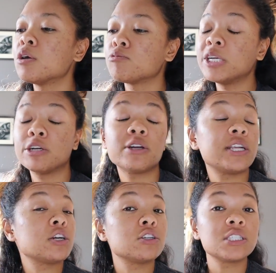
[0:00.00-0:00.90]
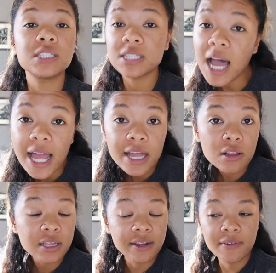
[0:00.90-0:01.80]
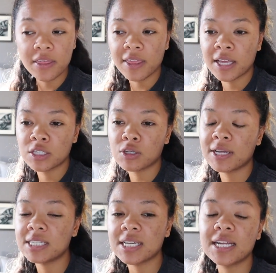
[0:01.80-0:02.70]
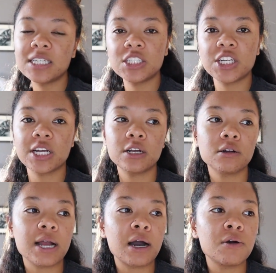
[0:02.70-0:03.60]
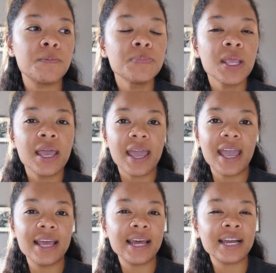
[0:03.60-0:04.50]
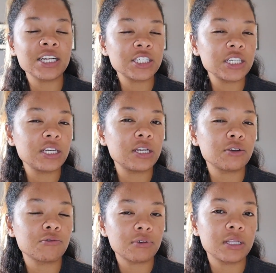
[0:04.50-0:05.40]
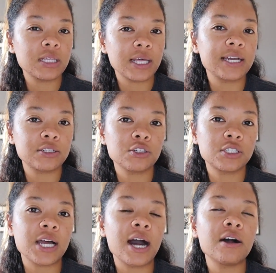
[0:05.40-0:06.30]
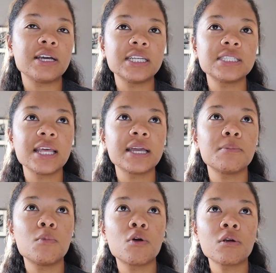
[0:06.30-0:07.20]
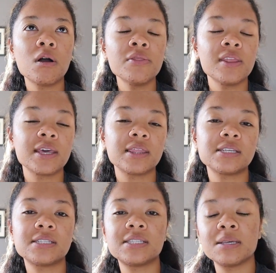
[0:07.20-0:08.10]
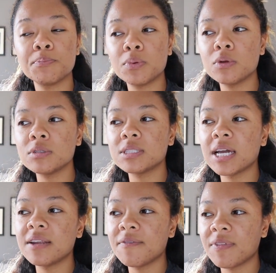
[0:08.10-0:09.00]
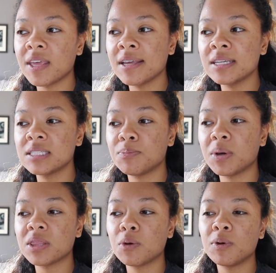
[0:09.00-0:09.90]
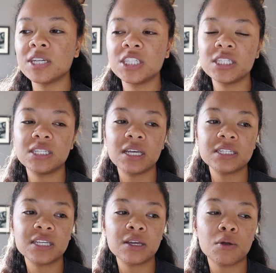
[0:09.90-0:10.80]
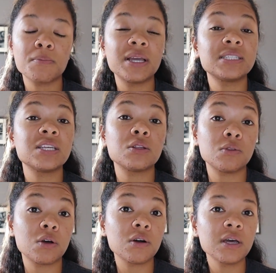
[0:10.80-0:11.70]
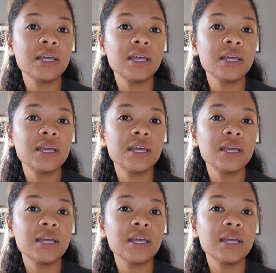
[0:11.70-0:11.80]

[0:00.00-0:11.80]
recreating her style and everything. So I decided to check her out and I actually really liked her style. It's like more on like the simple side of things, but the way she does it or makes it look